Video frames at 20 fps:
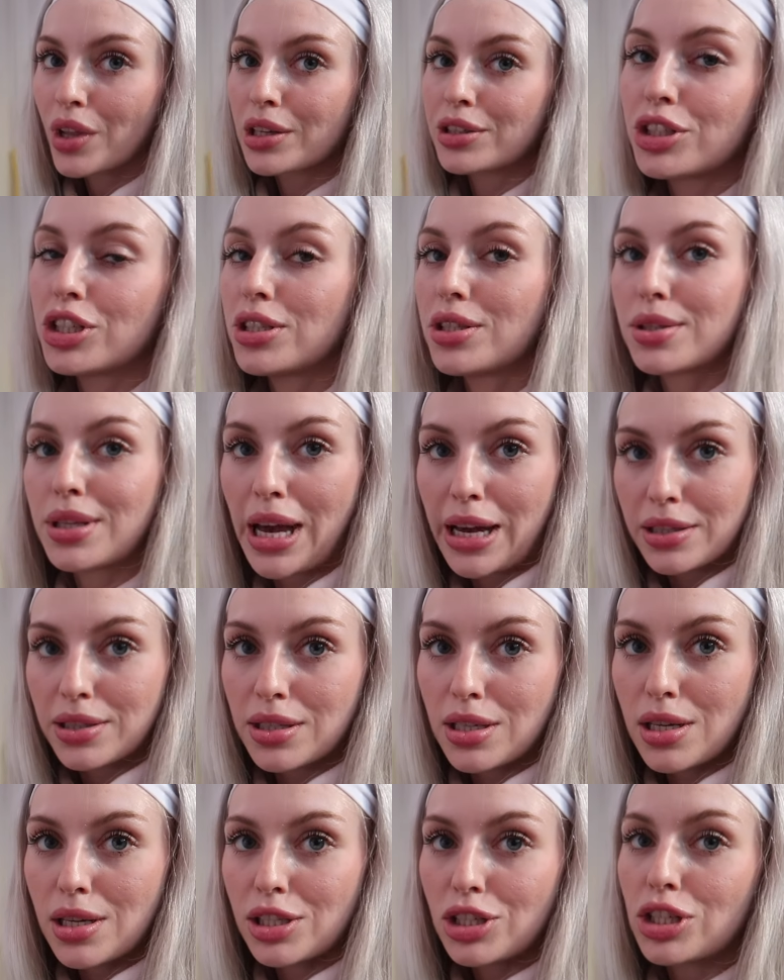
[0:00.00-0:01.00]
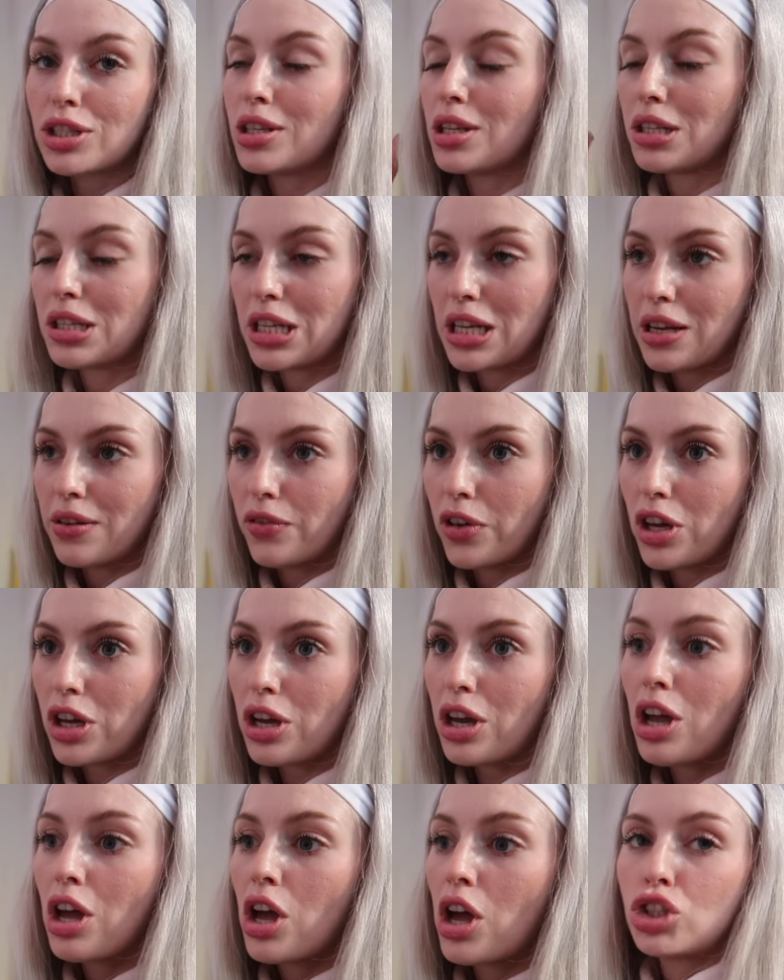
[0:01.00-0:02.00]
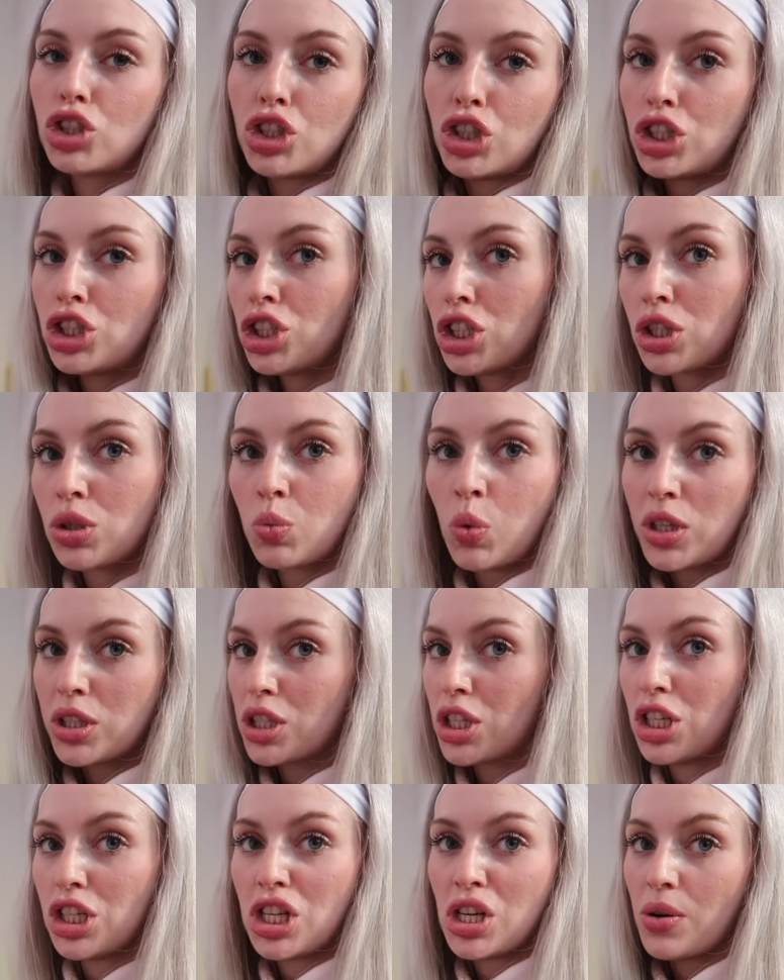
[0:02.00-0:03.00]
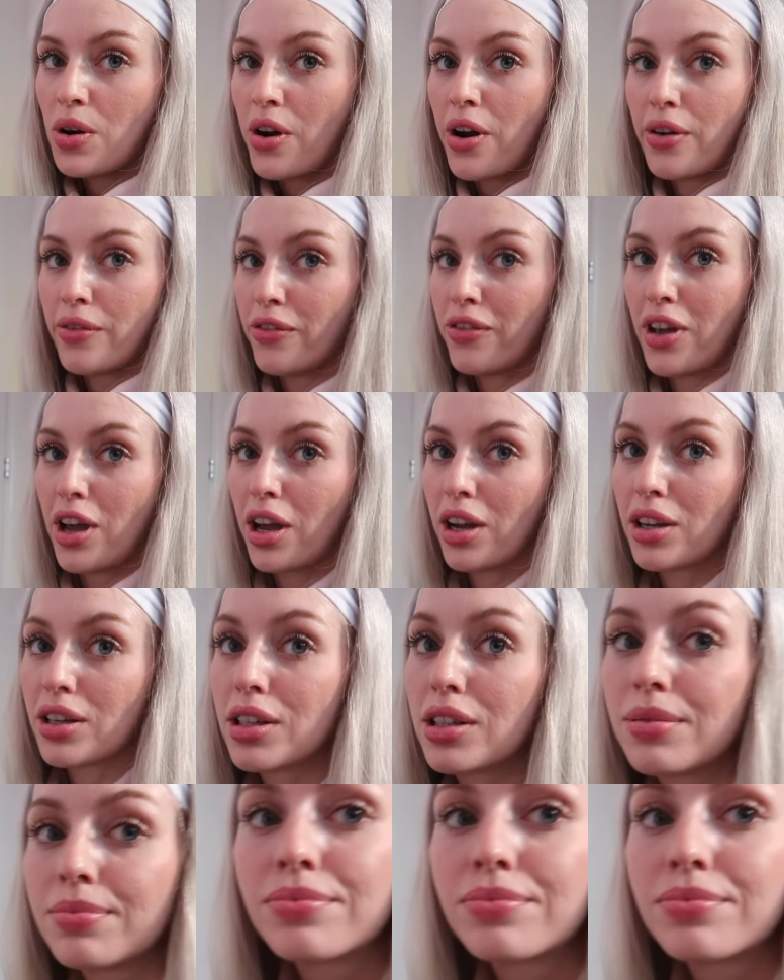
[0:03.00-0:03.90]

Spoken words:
she's sassy. She's a diva. She just wants to do her own thing.